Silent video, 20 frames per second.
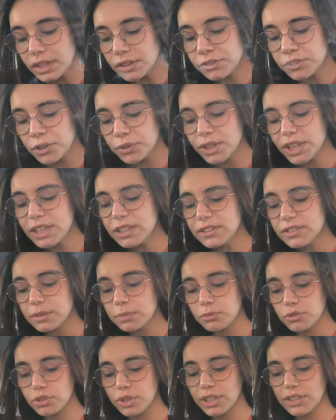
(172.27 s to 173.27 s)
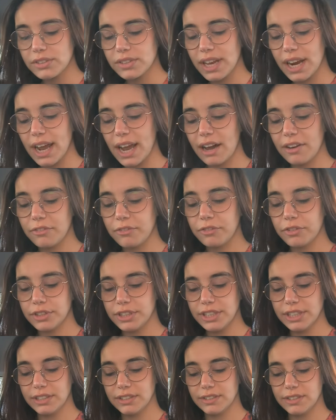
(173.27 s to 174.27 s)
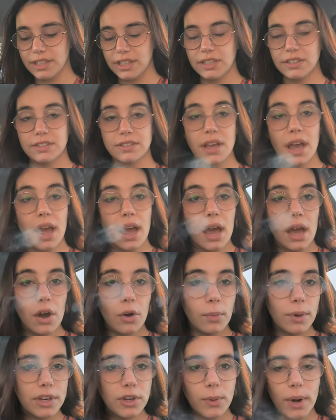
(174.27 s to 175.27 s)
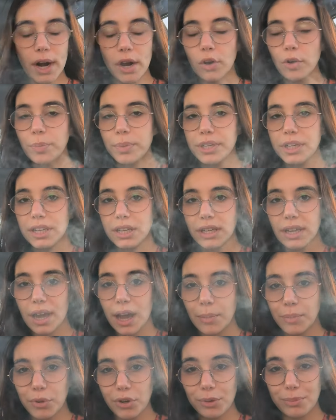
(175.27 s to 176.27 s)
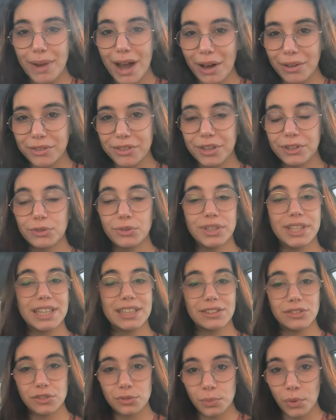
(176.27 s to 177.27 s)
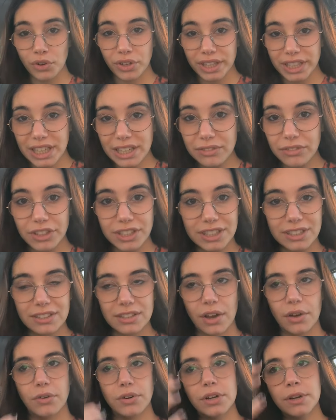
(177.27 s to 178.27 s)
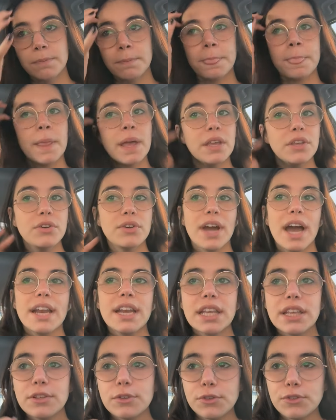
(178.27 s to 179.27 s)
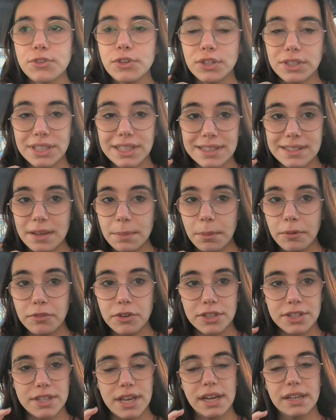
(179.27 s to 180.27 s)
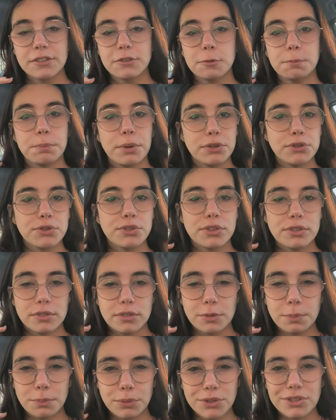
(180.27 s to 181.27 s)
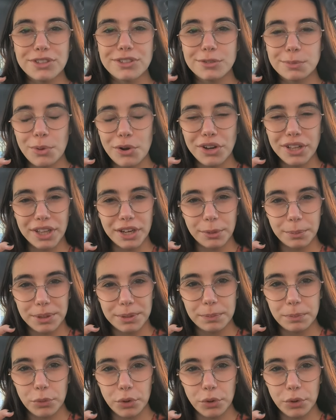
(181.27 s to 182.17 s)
So then some tricks that I have for this is when you are opening up your mouth to let the smoke leave on its own, you kind of use your, the tip of your tongue to push, the, to push the smoke a little bit